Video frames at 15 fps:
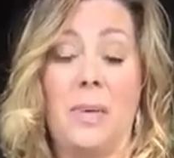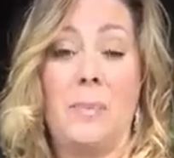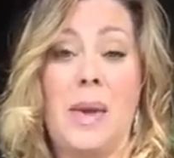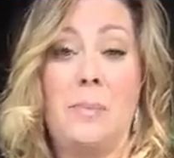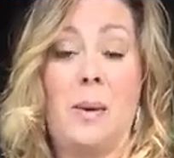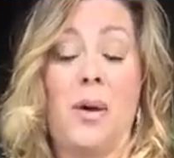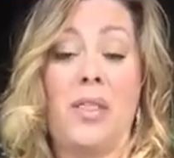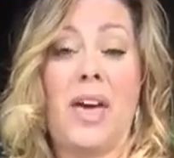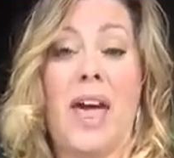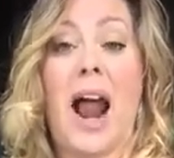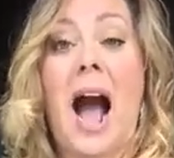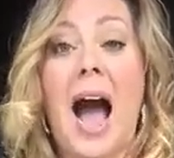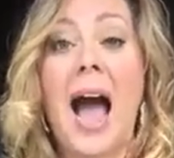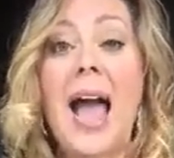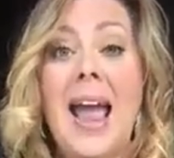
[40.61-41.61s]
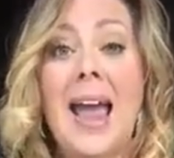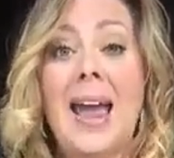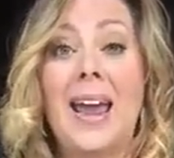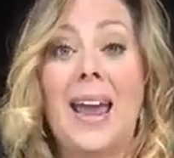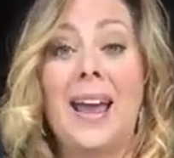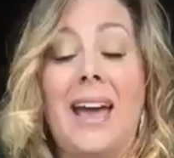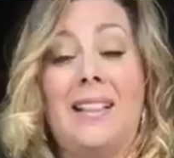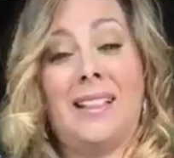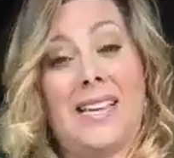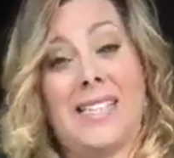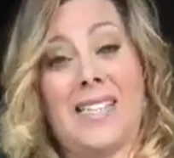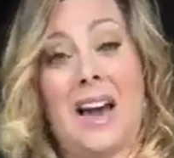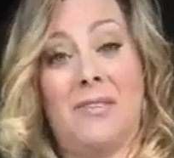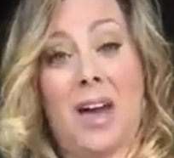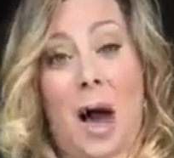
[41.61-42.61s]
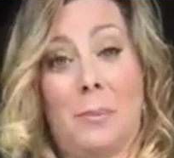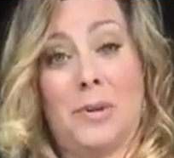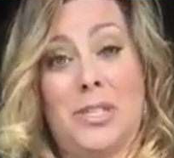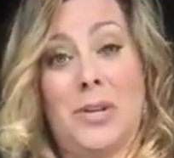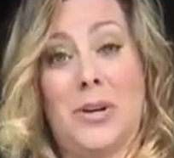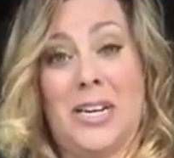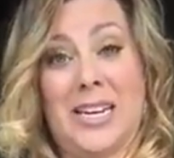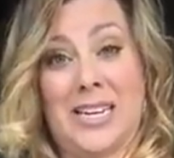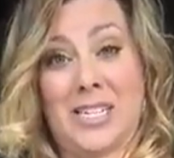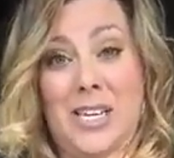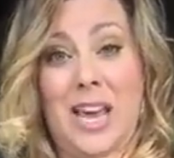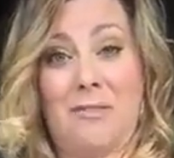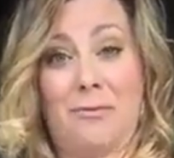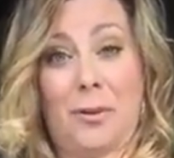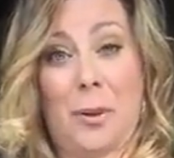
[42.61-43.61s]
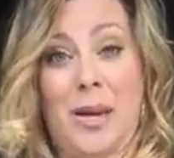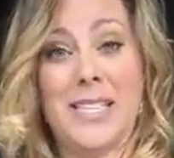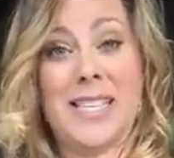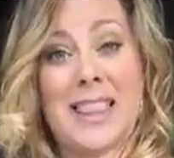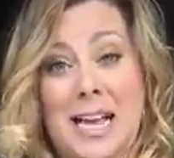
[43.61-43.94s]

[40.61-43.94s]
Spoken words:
the people that I at least have the opportunity to influence.